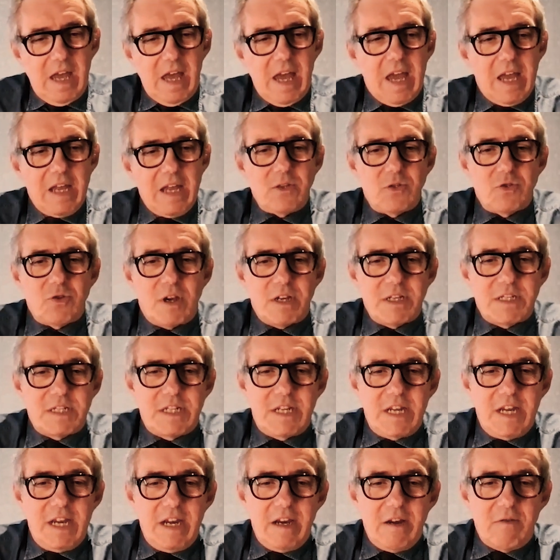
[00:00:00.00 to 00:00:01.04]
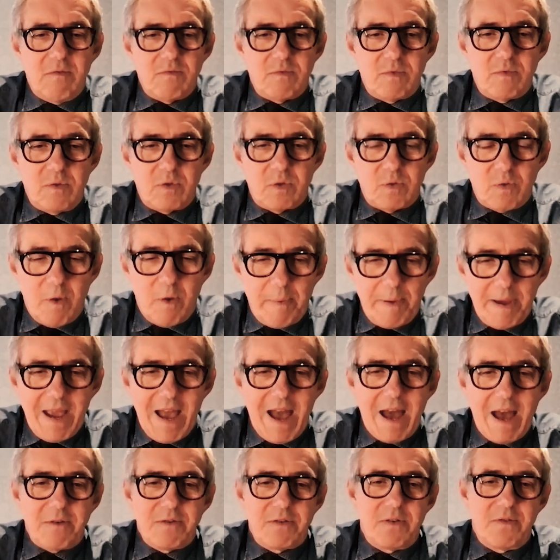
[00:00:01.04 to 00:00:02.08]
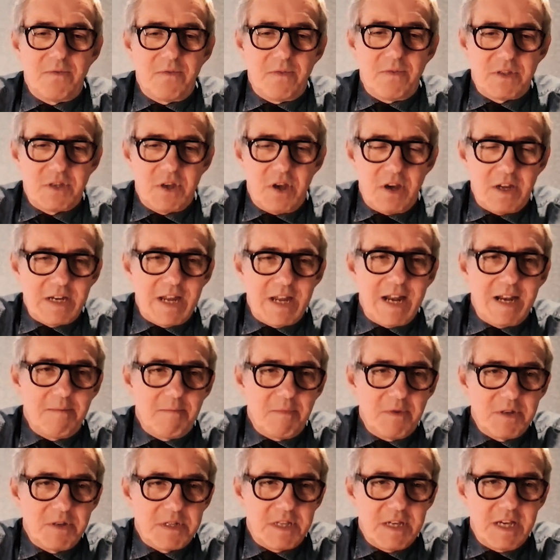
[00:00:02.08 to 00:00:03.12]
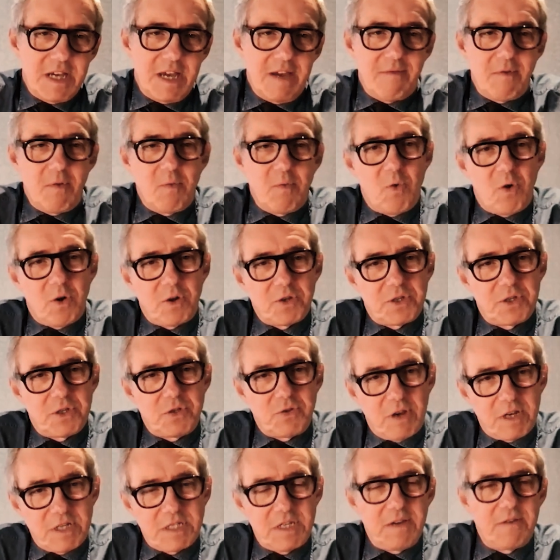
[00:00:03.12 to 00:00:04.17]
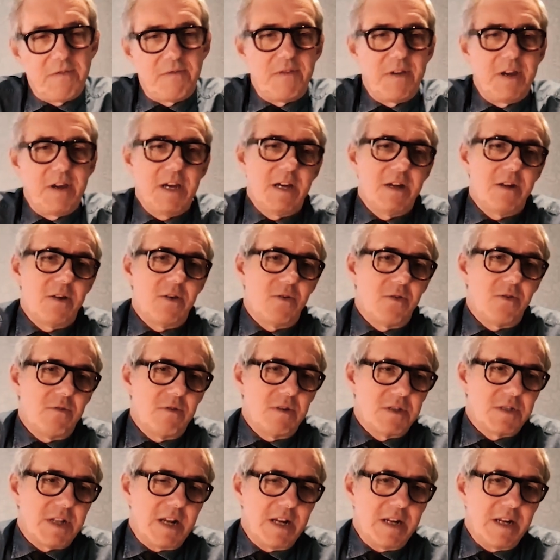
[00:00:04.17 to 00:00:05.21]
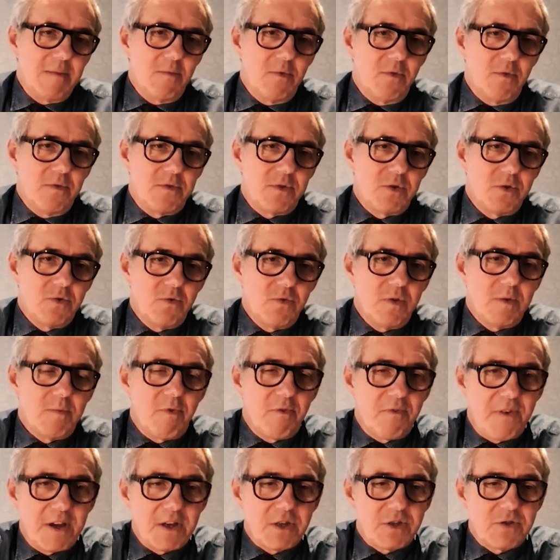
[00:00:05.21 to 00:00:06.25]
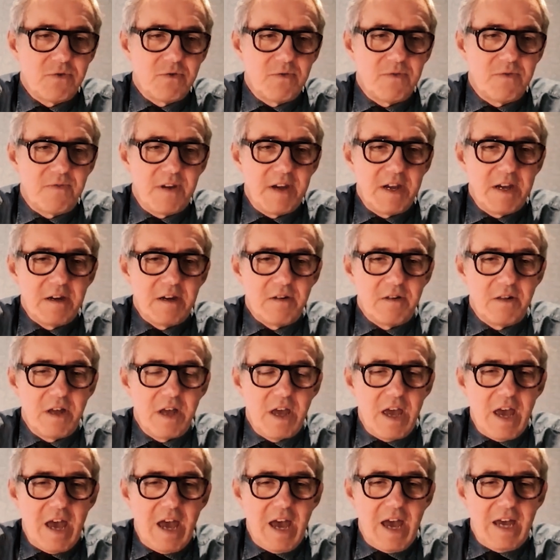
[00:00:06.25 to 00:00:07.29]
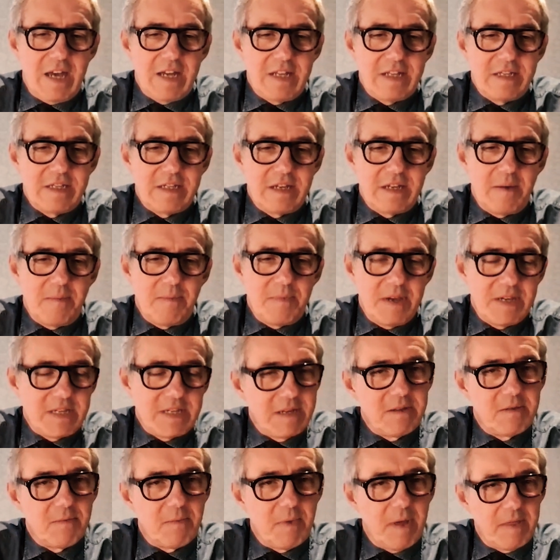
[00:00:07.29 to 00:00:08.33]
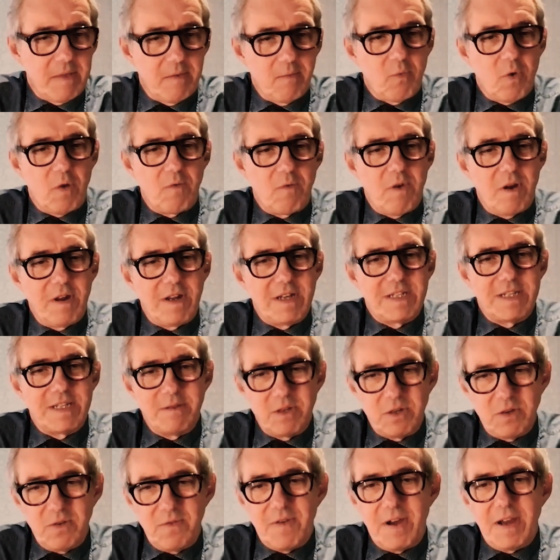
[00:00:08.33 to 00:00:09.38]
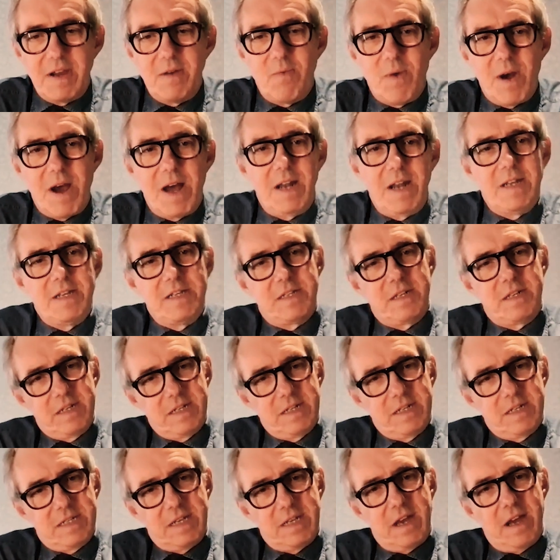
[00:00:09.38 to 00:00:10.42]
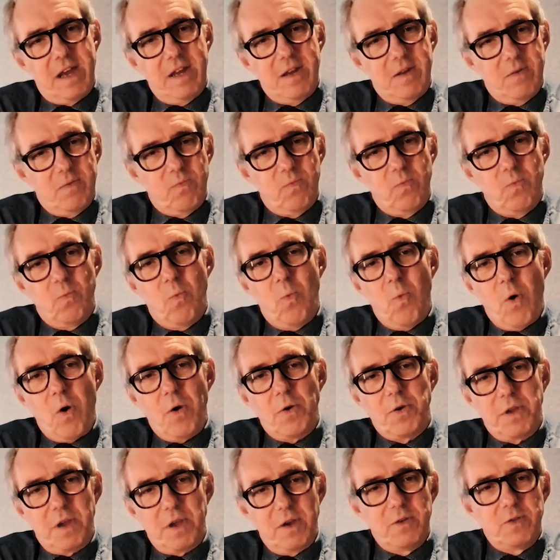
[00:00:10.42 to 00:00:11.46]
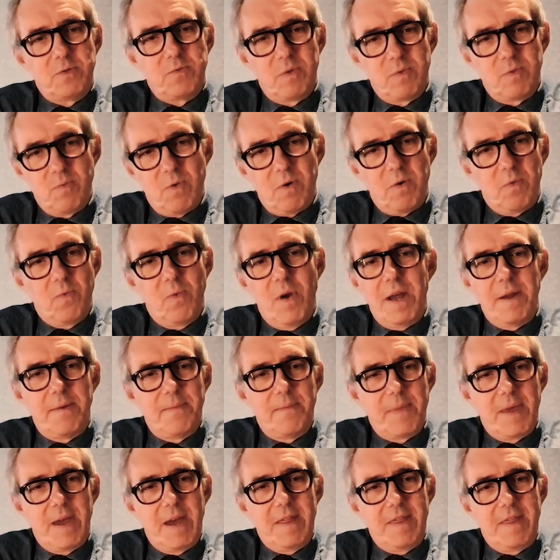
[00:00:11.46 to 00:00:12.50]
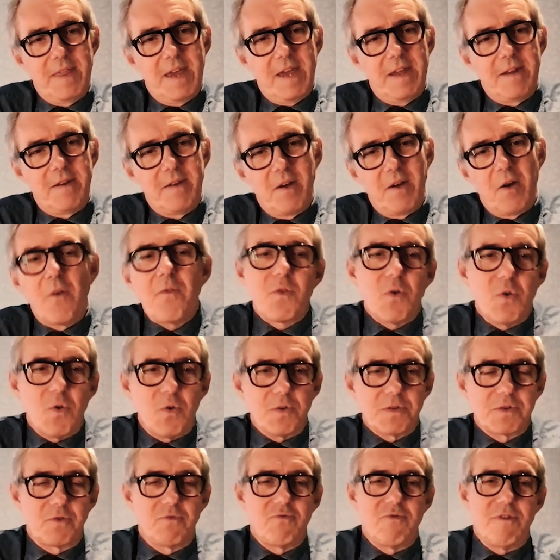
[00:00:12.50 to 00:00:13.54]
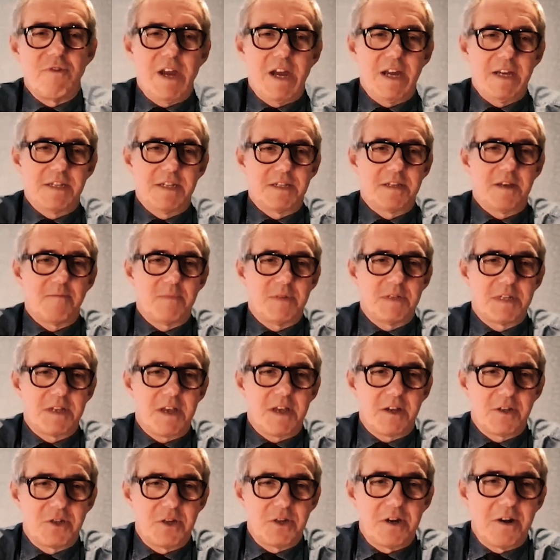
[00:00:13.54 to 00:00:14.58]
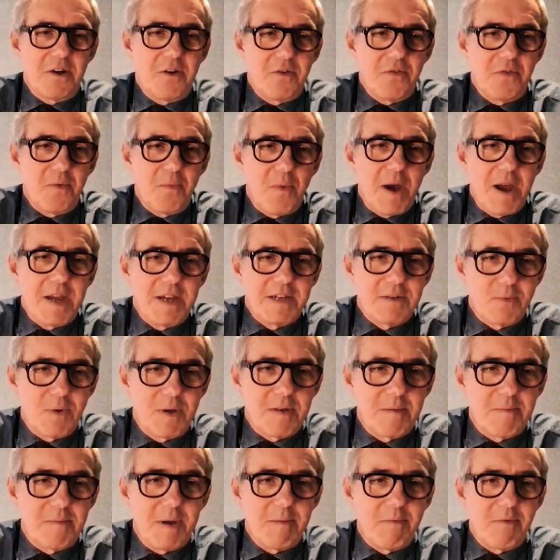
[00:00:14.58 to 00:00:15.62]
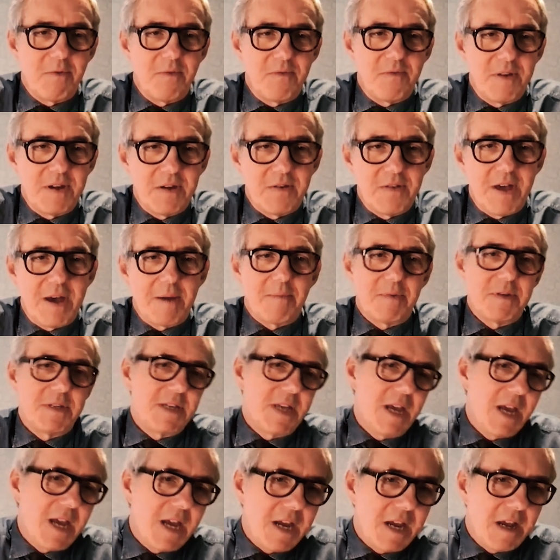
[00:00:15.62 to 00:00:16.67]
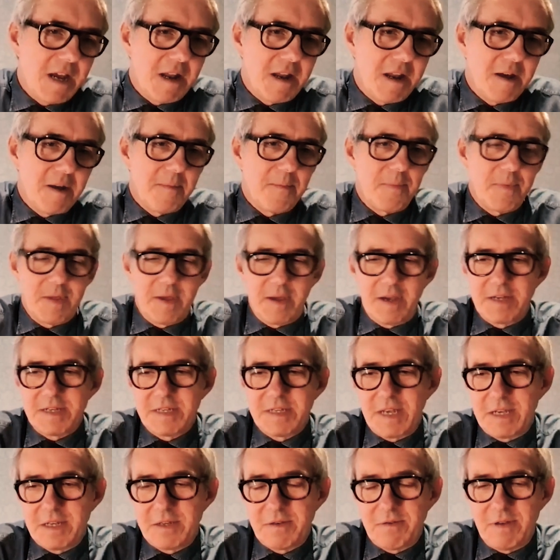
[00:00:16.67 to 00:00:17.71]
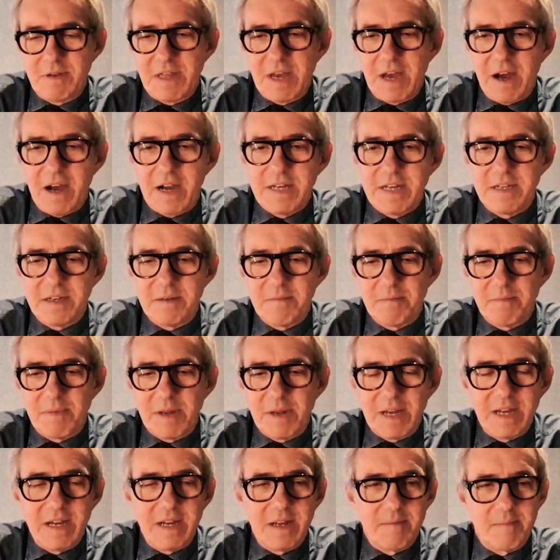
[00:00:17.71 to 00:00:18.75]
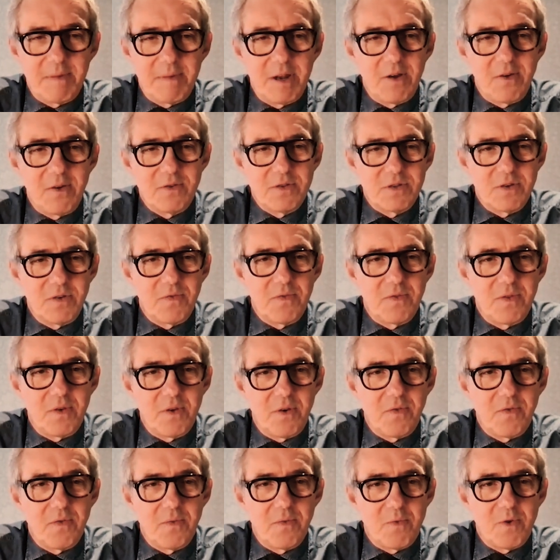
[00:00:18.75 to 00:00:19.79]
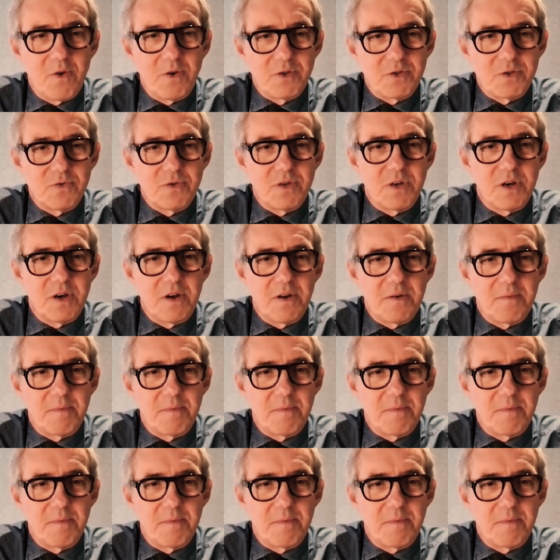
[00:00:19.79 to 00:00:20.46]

interesting swapping out of certain elements that give a watch a dressier feel or a slightly more tool a professional feel and um, they seem to what Rolex seem to do very well is to decide what goes with what when and then of course create some discussion along the way as whether people feel that particular accessory that item believe, belongs on on the watch or not